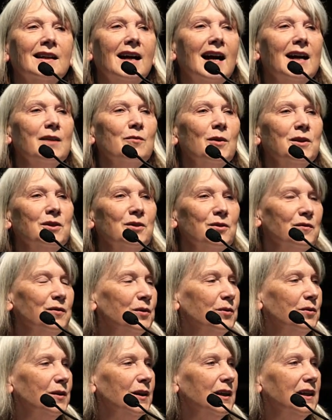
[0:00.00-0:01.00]
I wonder if
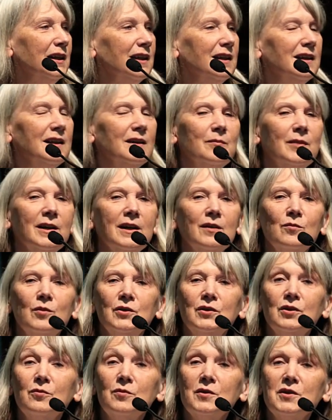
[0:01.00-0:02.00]
you're thinking about
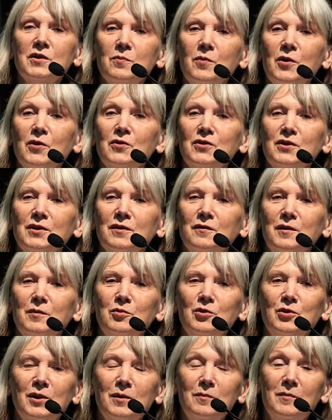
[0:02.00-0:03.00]
what the response of the
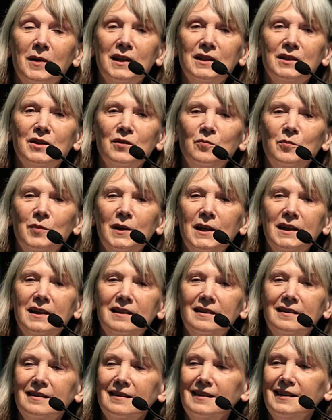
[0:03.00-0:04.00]
Buddha might have
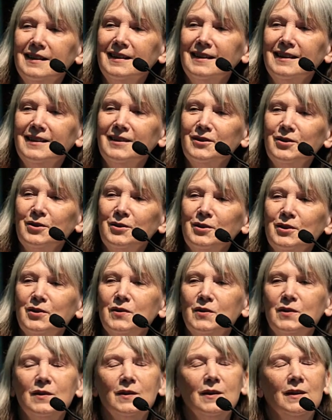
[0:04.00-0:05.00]
been to
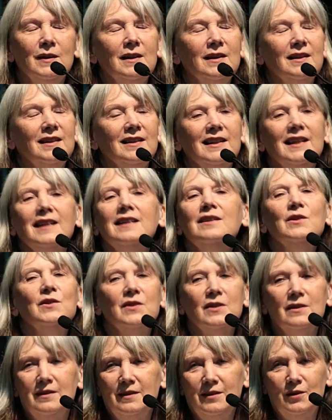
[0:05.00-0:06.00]
this
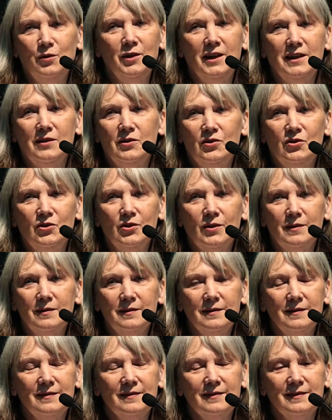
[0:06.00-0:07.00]
innocent question.